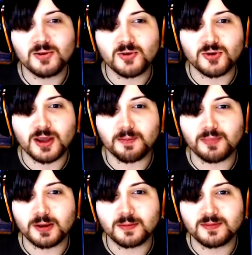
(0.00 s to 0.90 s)
great,
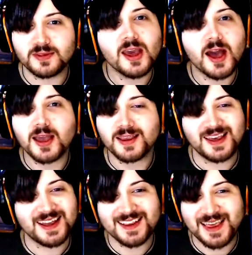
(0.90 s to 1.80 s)
but yeah, I
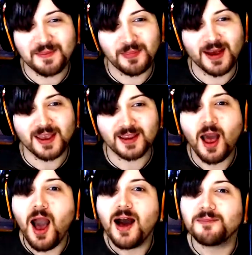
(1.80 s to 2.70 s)
can't get back in.
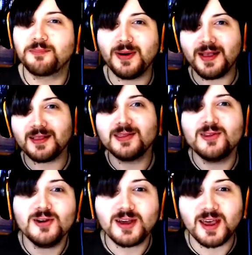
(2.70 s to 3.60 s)
But
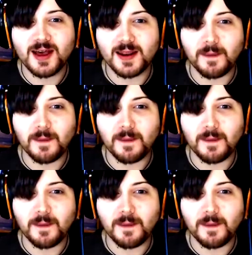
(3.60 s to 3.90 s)
look at it,